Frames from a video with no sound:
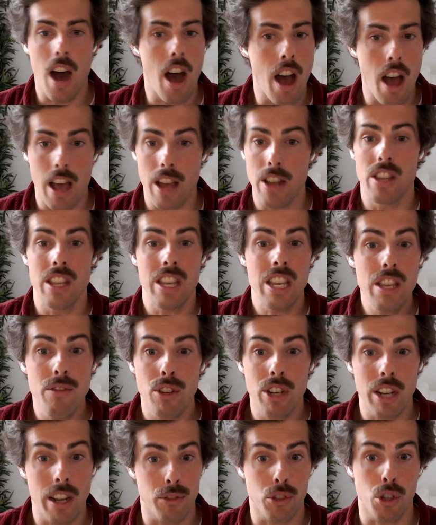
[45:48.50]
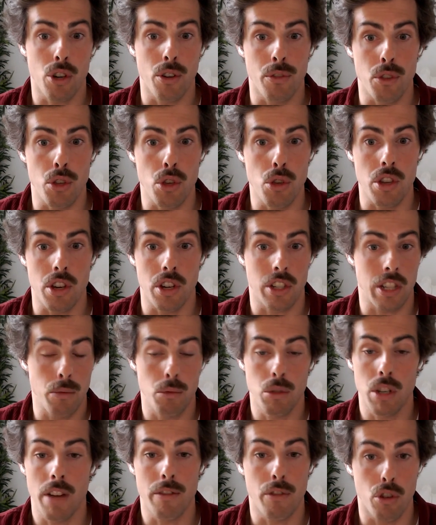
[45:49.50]
And even after a few years, I
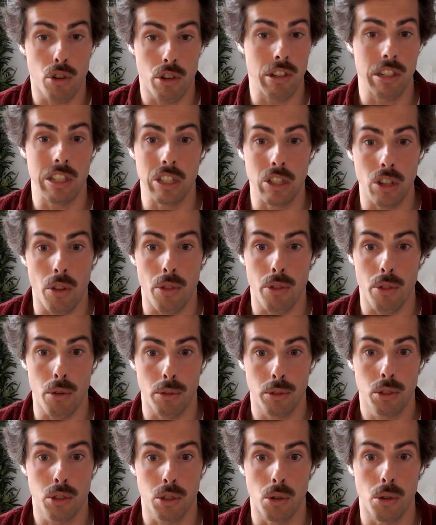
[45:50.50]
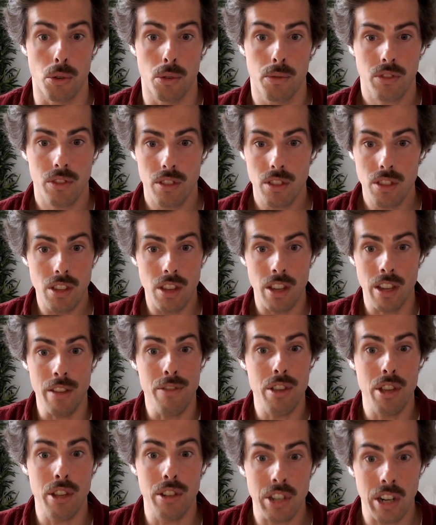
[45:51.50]
would have already done those. So if
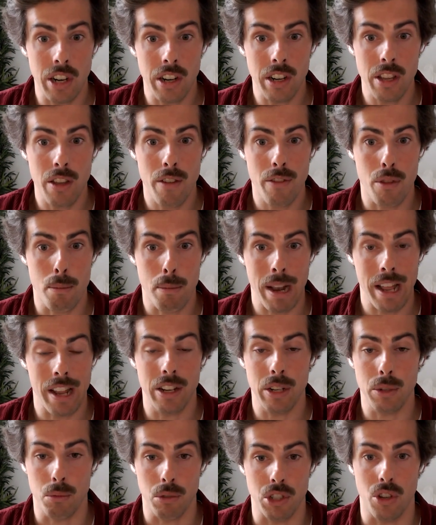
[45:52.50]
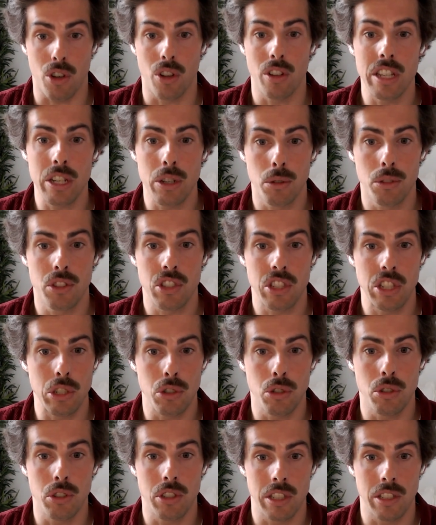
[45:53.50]
the entirety of the planet was only
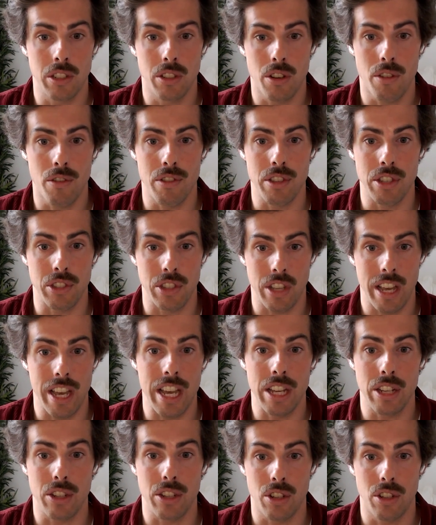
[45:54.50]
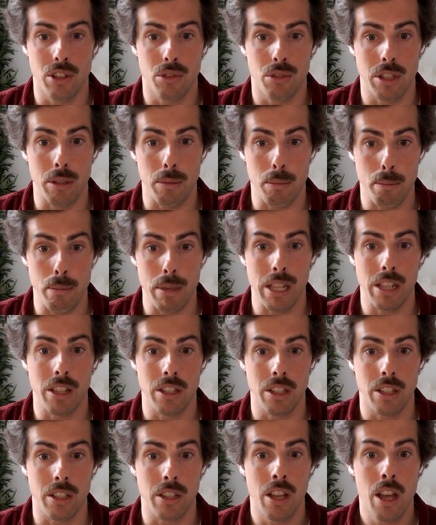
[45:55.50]
constituted of these 800
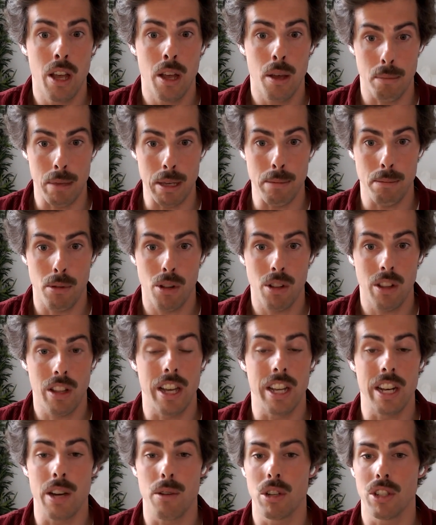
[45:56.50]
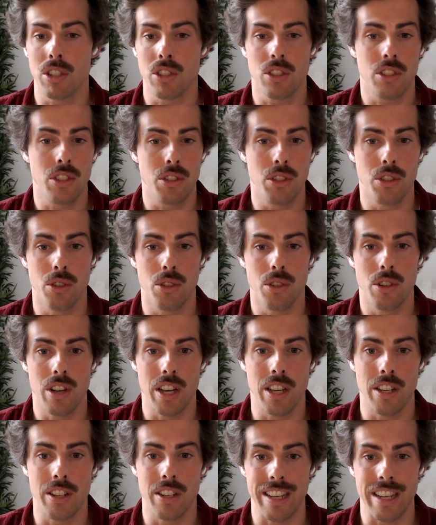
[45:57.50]
million people, and I was,
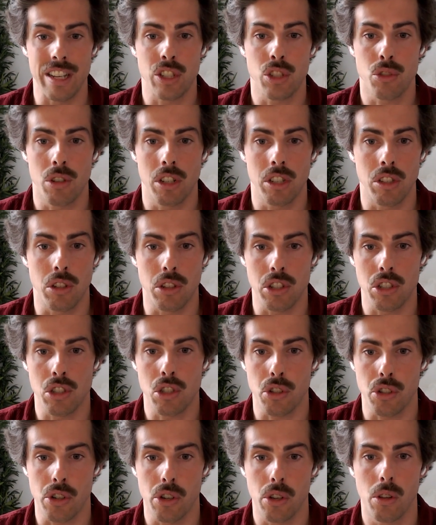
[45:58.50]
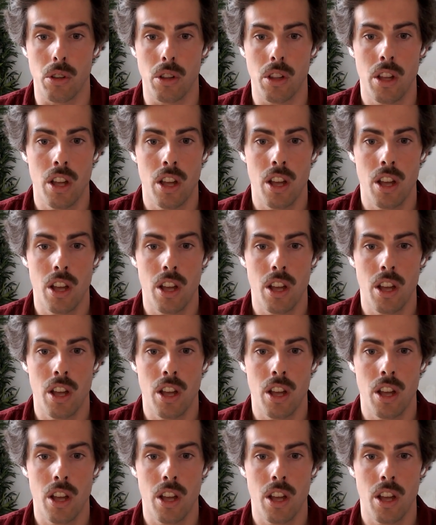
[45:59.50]
an extraterrestrial